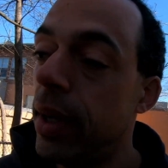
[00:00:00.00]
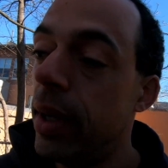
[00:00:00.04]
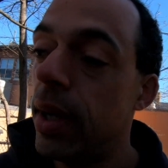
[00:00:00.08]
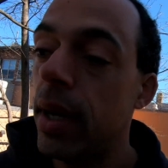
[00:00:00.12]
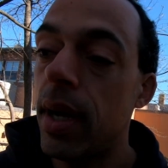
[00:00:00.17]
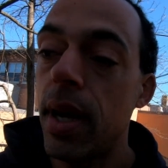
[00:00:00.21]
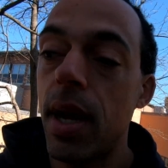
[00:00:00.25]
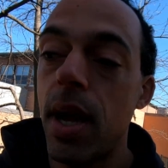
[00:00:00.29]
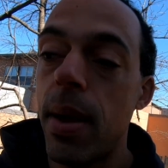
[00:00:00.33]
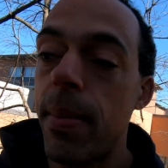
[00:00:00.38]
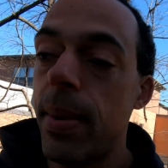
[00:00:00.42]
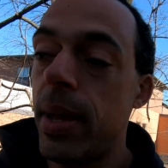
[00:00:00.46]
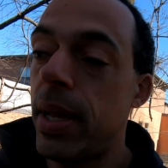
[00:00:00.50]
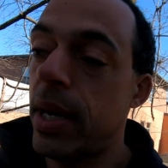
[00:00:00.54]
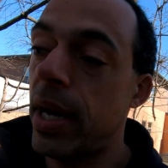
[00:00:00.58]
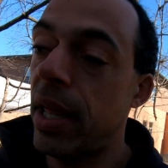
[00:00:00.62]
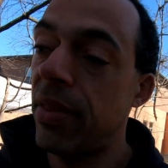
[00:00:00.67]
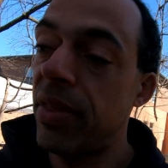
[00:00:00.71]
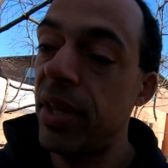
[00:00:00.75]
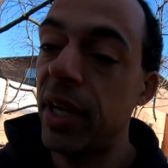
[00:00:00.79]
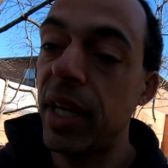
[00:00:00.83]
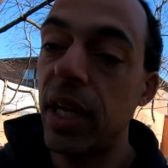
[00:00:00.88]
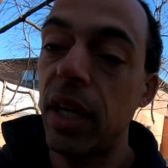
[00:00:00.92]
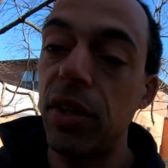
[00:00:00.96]
And I
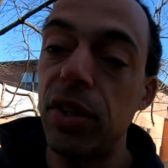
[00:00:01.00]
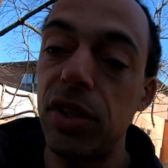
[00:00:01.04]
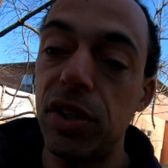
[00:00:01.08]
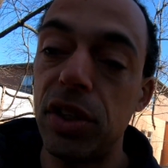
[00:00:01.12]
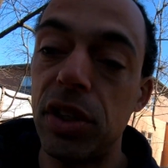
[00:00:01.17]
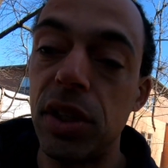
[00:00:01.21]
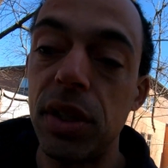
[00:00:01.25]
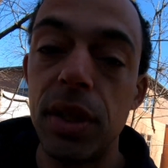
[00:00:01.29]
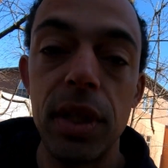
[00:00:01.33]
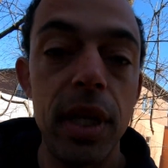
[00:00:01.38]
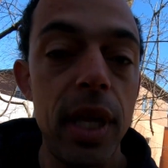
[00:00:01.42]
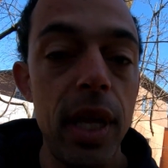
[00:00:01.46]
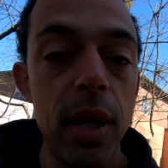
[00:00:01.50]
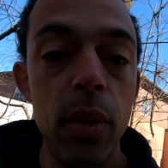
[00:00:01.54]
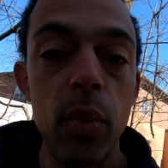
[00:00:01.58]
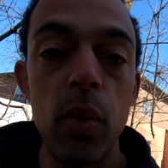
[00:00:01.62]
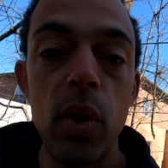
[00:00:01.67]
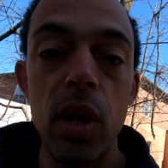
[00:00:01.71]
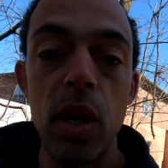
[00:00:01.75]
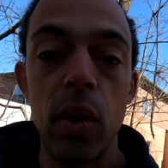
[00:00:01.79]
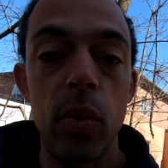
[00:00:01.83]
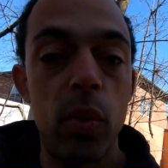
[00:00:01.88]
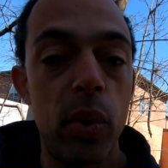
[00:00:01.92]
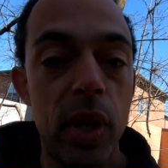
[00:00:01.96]
think I'll just hit
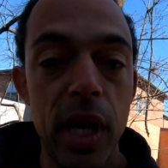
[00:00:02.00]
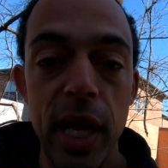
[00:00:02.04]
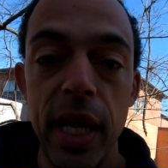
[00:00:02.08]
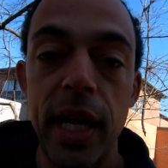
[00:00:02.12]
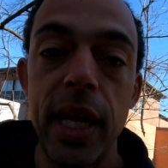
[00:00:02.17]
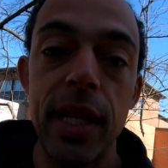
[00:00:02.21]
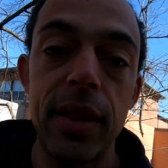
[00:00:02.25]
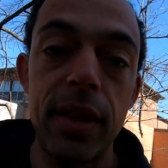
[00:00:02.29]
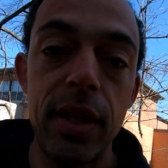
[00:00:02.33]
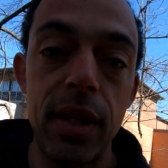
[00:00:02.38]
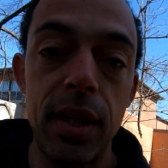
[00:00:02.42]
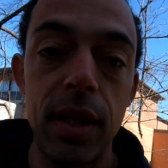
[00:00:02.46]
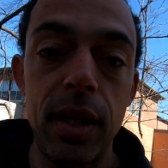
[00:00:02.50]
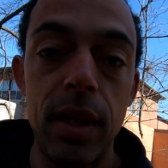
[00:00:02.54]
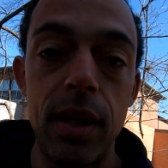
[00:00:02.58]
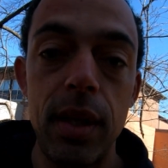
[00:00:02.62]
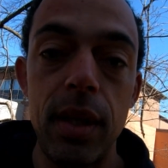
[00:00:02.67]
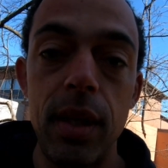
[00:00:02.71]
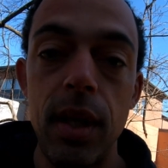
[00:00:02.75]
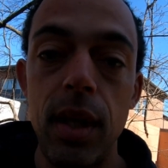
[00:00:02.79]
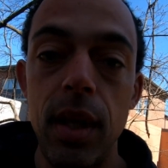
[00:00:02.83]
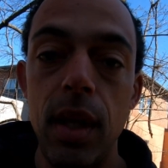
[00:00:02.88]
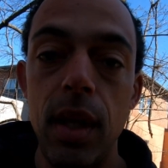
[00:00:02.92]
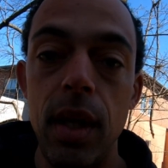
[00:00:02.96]
one when I get the
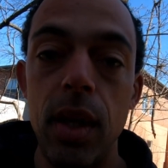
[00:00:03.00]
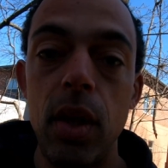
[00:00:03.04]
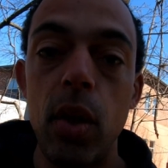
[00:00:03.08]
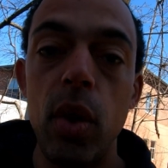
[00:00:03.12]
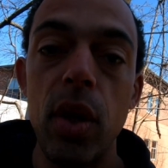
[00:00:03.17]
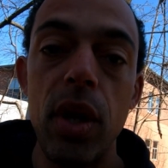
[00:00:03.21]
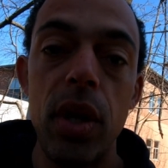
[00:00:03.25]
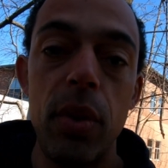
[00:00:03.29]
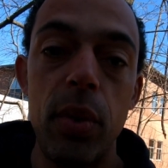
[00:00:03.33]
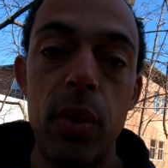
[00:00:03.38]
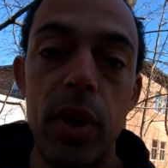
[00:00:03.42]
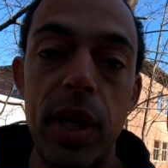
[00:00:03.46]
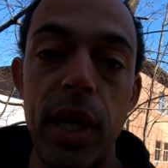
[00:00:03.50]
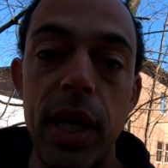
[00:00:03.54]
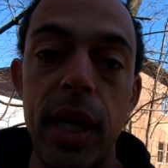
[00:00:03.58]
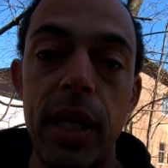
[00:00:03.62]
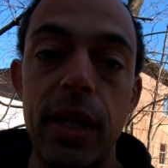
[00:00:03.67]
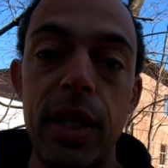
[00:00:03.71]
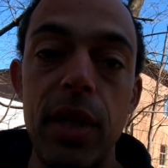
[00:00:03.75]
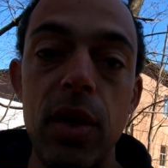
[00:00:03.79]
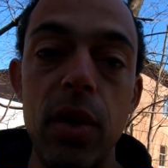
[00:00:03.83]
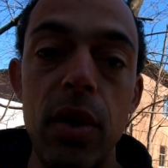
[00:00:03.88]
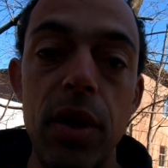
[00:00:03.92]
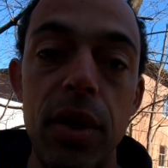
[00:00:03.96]

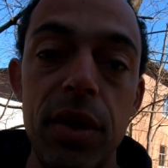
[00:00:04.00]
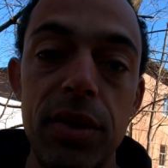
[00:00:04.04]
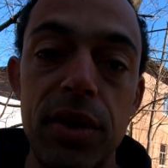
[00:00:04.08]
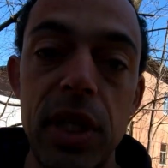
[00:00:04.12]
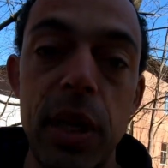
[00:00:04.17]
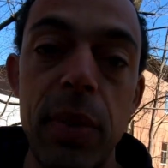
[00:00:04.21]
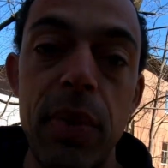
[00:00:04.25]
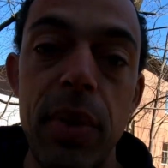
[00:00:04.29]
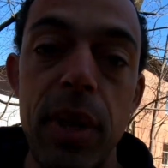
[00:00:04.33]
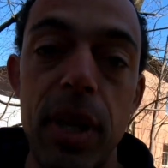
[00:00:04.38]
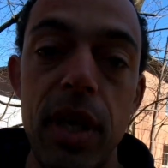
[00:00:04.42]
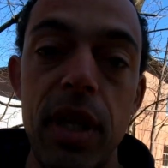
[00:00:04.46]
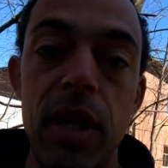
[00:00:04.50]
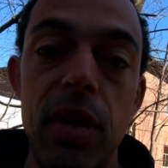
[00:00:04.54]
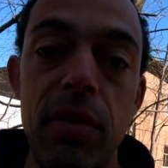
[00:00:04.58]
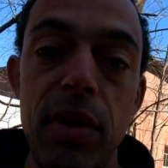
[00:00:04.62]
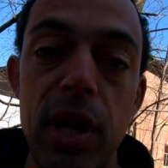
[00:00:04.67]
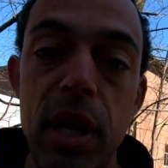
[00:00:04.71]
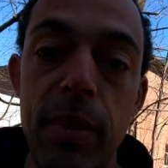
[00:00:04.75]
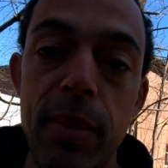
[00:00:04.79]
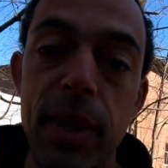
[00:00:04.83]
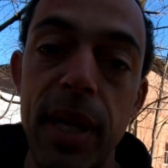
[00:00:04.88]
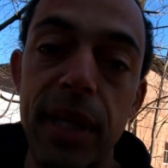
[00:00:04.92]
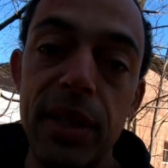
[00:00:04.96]
oil separator and the
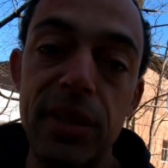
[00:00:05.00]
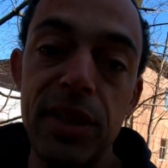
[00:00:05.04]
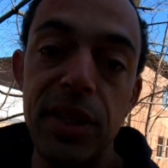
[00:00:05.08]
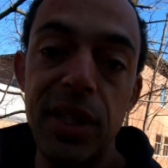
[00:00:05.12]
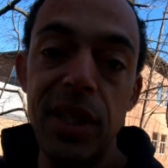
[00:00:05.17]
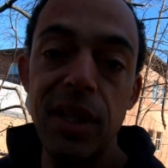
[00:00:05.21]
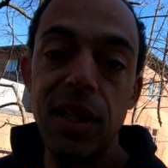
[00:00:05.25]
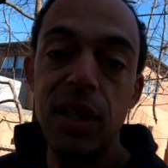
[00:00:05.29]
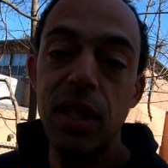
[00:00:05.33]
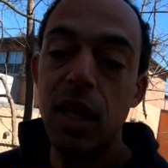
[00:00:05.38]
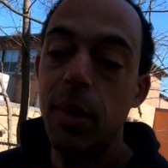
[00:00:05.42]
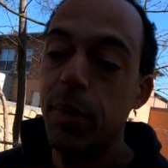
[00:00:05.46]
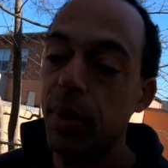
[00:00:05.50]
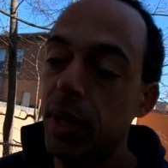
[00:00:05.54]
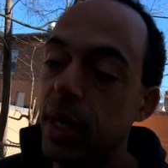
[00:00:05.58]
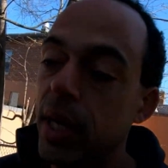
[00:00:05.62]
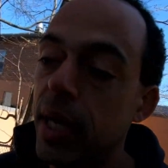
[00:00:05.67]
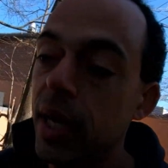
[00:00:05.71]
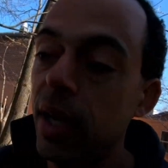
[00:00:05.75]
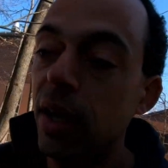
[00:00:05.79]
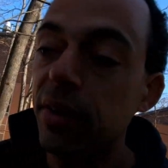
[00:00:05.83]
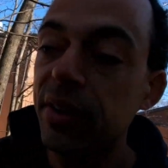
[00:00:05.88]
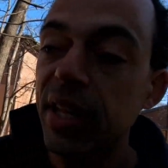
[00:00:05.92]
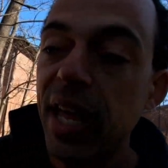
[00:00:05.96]
rear main seal. I'm gonna hit
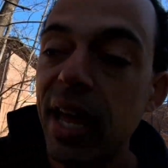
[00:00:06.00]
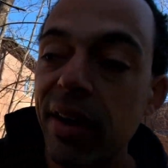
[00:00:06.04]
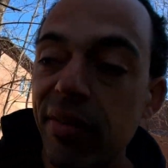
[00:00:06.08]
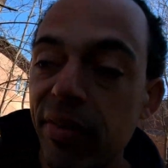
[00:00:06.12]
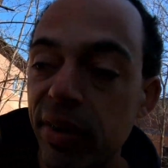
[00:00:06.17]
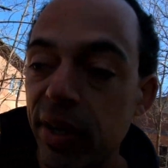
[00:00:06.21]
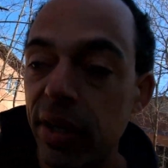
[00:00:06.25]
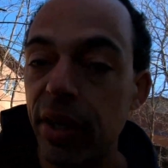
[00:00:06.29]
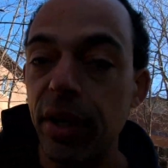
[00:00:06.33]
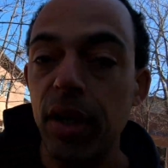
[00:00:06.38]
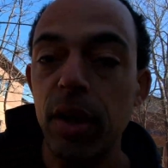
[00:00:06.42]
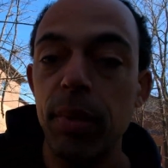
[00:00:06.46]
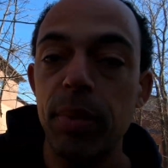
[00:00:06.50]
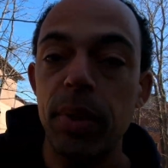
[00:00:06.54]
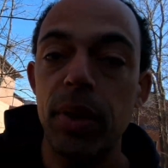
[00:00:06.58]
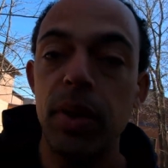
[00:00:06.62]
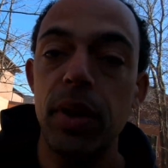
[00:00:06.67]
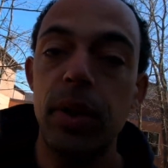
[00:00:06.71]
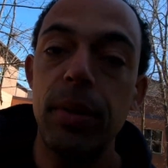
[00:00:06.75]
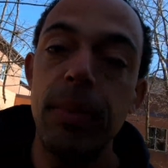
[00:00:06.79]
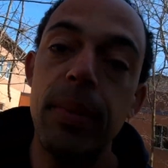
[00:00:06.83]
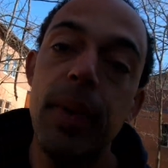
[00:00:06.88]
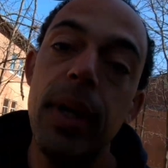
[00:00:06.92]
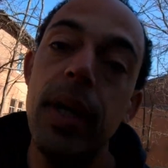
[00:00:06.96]
out that video,
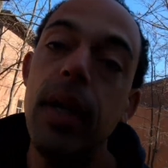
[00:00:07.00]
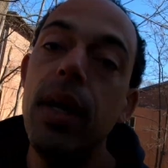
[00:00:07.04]
boom.